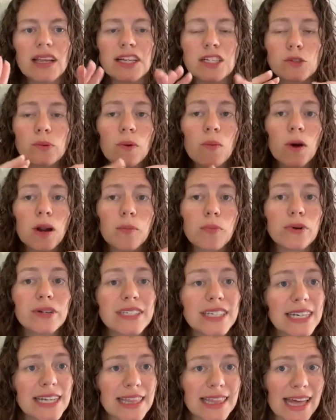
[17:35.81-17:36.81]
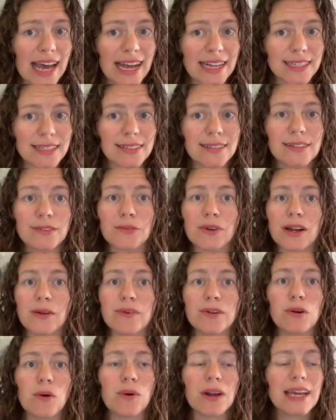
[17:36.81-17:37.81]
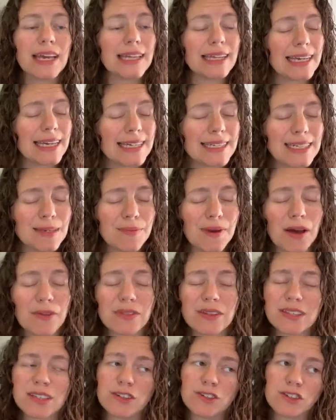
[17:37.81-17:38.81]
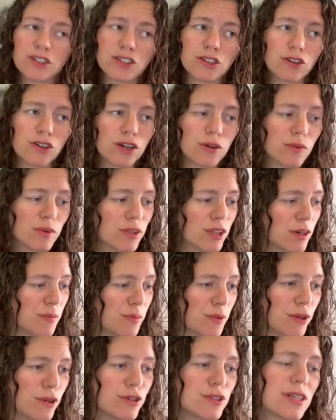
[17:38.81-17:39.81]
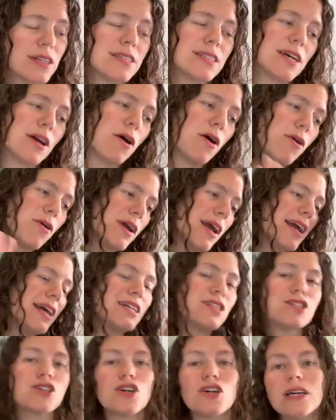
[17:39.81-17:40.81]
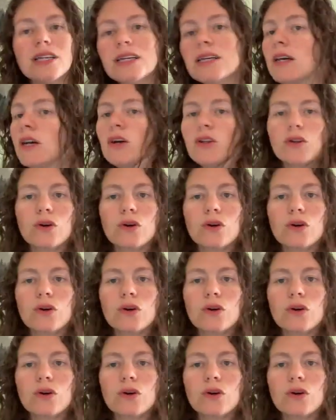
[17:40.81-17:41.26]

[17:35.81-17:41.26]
And so we want to predict that, right? We don't want to get lazy about this and just look at what the computer said and say, okay, it's good.